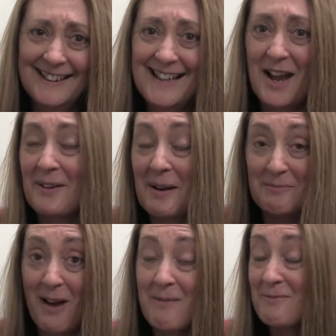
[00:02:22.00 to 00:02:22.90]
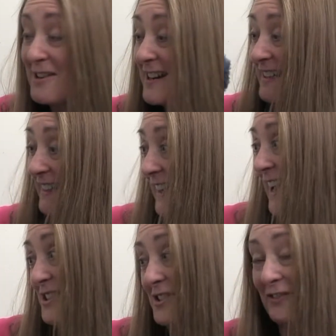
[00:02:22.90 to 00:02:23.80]
Yeah, well, I'm, I'm really
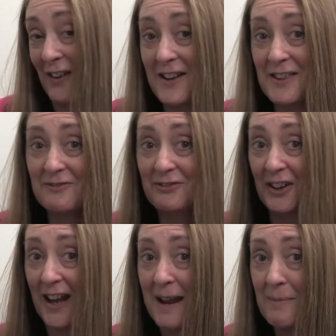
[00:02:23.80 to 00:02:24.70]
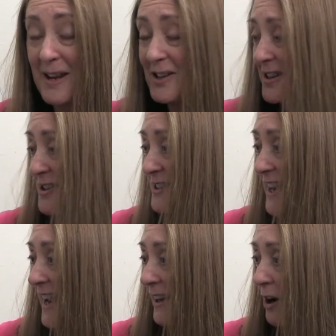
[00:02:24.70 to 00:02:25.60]
glad you find them funny, but you, you're
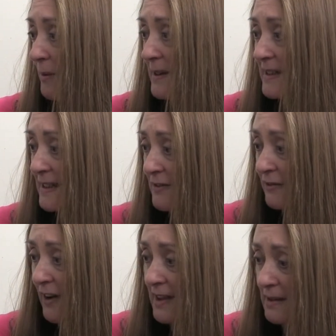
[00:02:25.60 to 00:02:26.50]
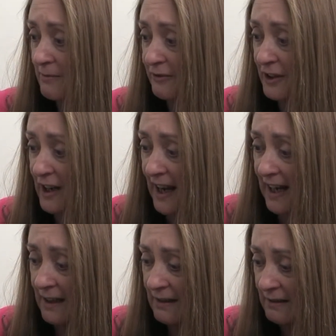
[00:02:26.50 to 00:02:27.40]
saying Uman didn't find them
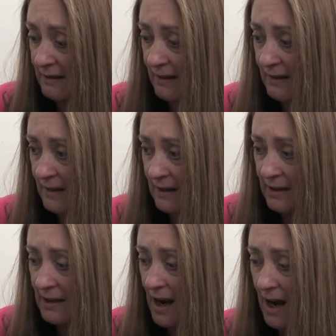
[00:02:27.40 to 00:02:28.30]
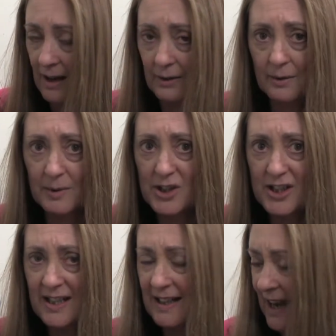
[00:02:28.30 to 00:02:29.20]
funny. No. Well,
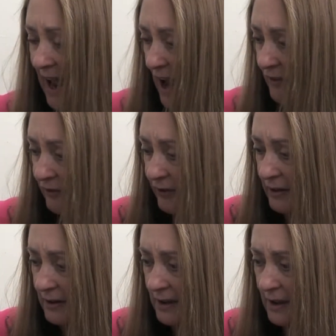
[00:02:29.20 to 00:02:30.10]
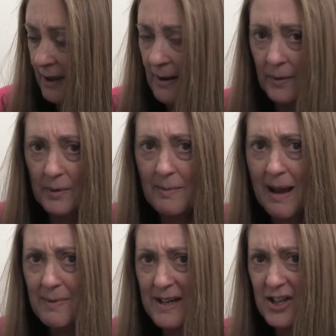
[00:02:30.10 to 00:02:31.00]
she didn't laugh. Well,
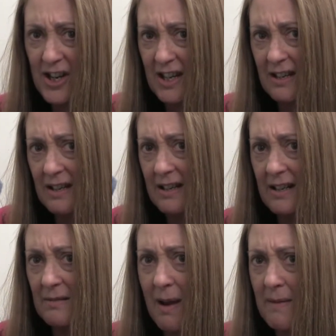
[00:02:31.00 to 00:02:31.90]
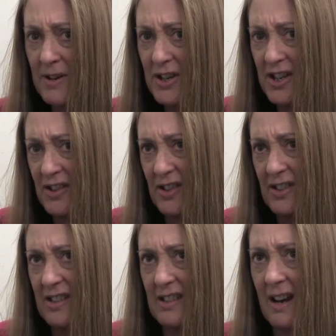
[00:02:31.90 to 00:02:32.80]
maybe she, maybe she
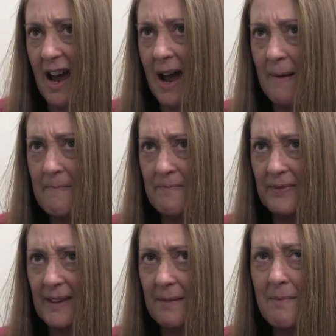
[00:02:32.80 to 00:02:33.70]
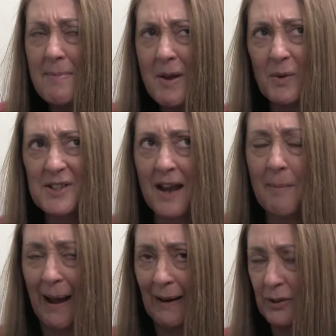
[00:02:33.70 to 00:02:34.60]
just, um, maybe it wasn't
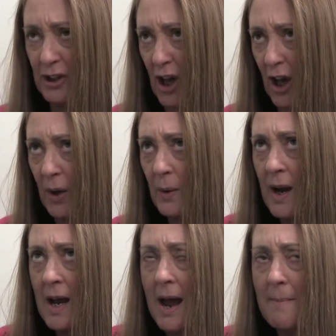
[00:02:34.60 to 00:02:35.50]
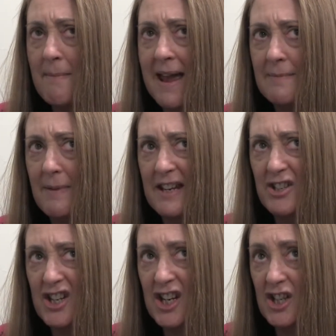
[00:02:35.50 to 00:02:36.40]
about you. Maybe
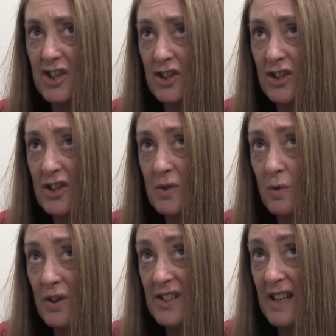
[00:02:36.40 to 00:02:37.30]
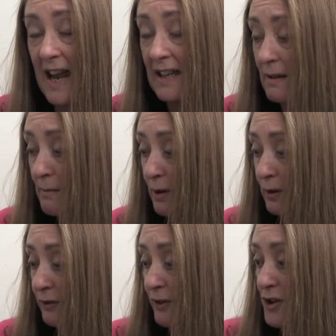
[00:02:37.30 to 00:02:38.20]
she just wasn't in the
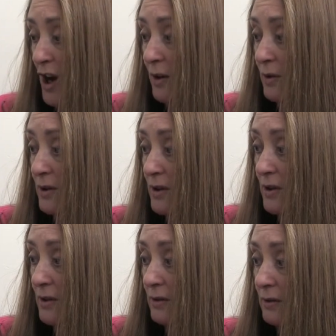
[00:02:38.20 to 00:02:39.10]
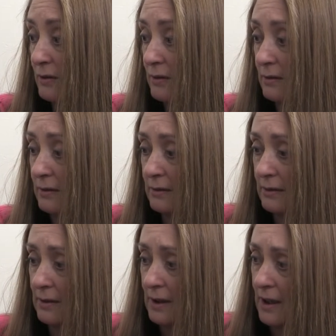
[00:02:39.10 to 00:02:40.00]
mood for jokes.
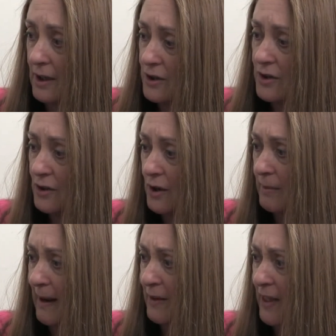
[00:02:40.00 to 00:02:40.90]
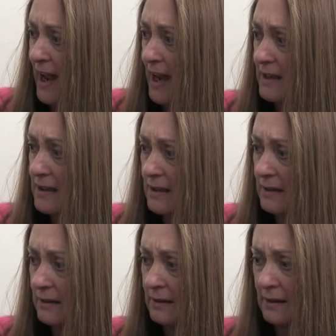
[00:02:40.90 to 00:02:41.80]
Had you thought about that?
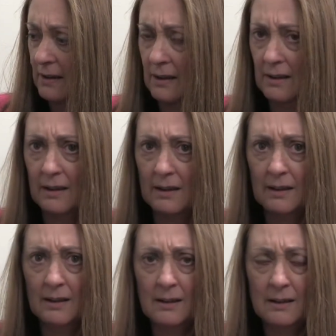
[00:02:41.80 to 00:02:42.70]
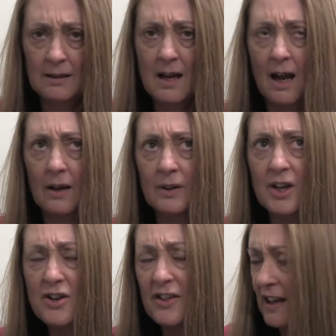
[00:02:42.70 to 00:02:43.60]
No.
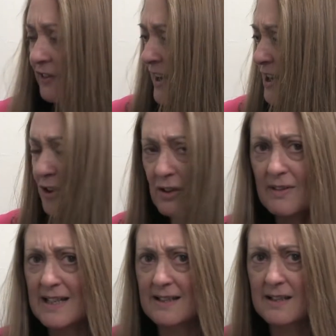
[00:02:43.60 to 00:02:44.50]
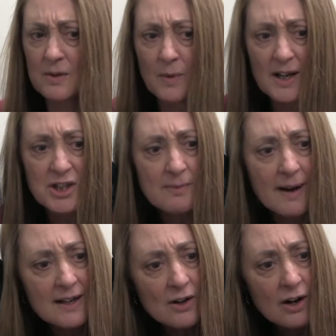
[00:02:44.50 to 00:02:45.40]
Can you think of any other reasons why she
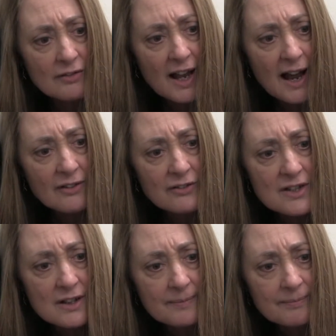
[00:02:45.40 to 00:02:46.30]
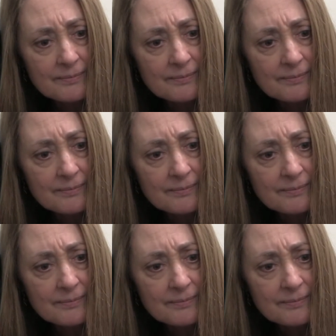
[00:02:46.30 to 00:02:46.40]
might not have laughed?